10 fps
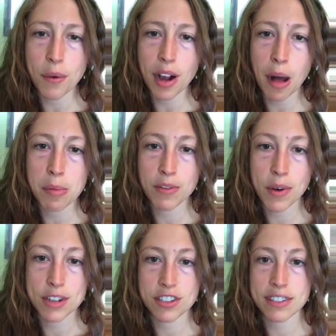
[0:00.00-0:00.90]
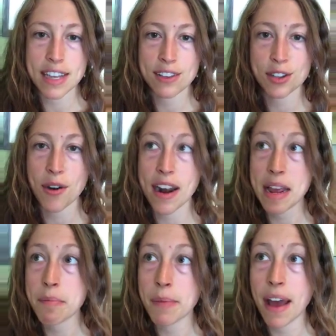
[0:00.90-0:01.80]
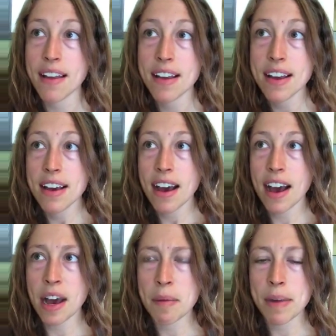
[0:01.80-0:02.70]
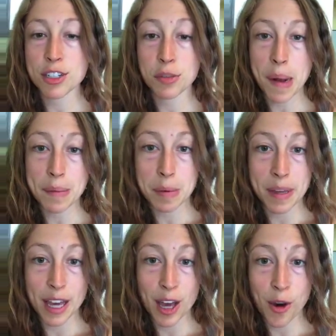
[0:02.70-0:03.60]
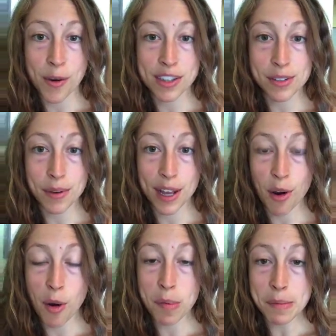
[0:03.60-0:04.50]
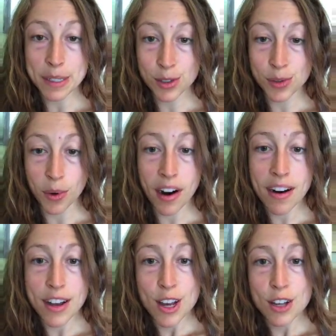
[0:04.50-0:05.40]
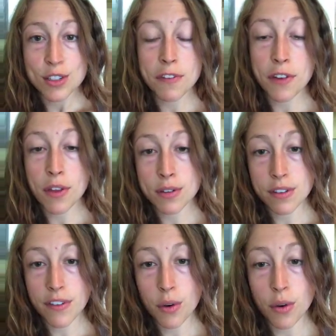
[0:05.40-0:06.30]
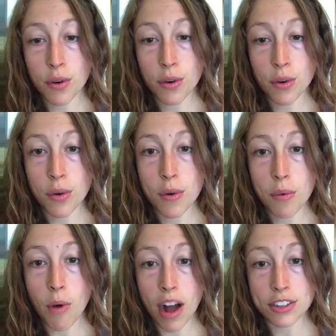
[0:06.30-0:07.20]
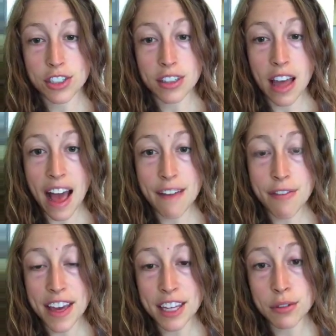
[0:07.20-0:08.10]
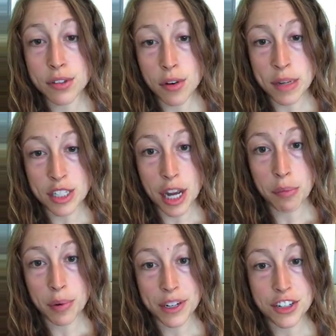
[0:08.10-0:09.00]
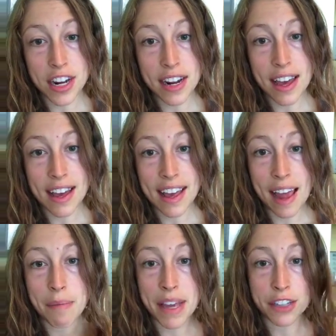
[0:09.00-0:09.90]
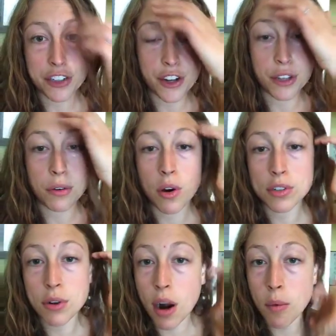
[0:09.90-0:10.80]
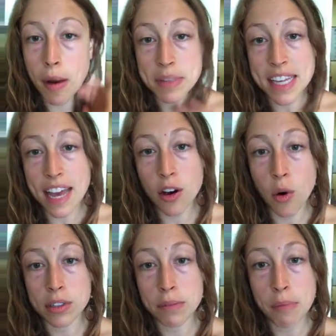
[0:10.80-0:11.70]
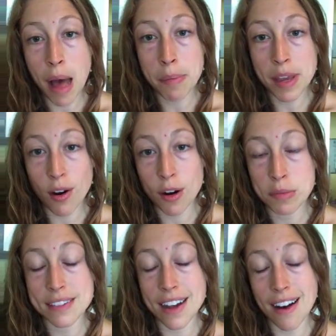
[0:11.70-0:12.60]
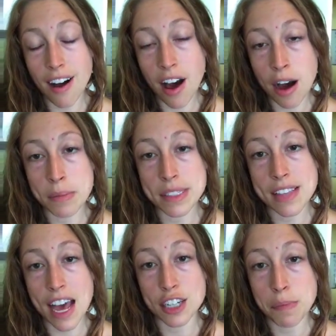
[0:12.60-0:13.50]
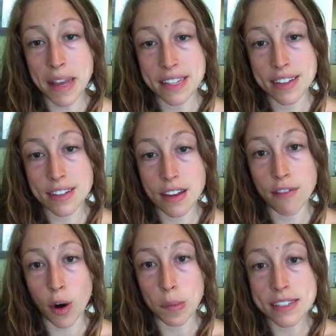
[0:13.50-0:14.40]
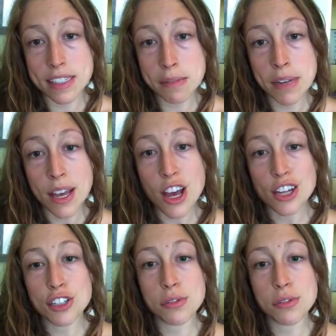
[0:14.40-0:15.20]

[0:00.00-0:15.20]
I know there were a couple of questions asked already, but I should probably get going so I can open my store. So for those of you who watched live, thank you so much. I appreciate it. Again, make sure you go to our website, goldenpoppyherbs.com/basics of herbalism